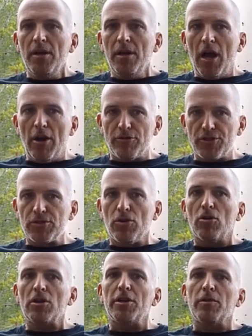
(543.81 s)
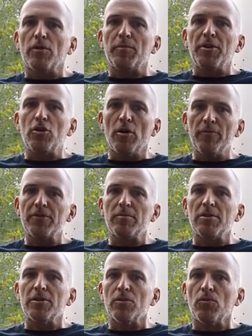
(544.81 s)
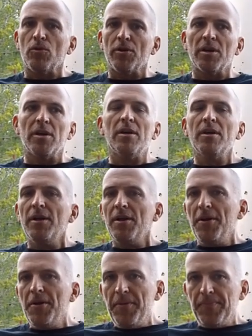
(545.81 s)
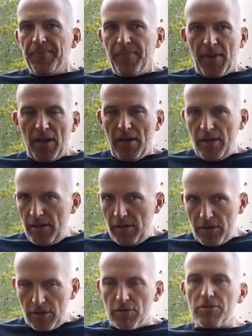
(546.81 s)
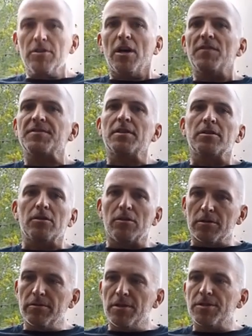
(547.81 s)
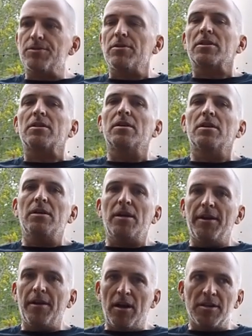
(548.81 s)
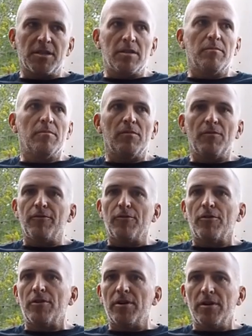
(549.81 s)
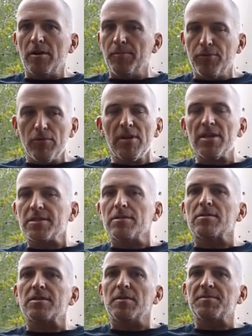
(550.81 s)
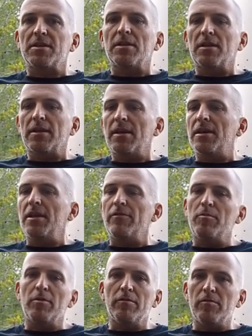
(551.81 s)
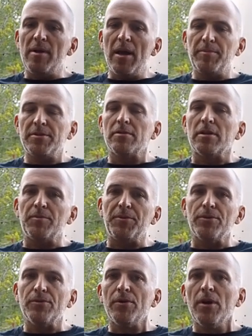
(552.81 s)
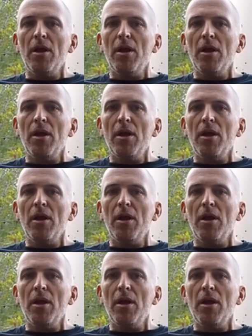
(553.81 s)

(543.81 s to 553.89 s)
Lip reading: how to snorkel and you want to be comfortable in the water, go to a dive center, go to an instructor and ask him for a pool lesson or something like that. Everybody will be happy to help you.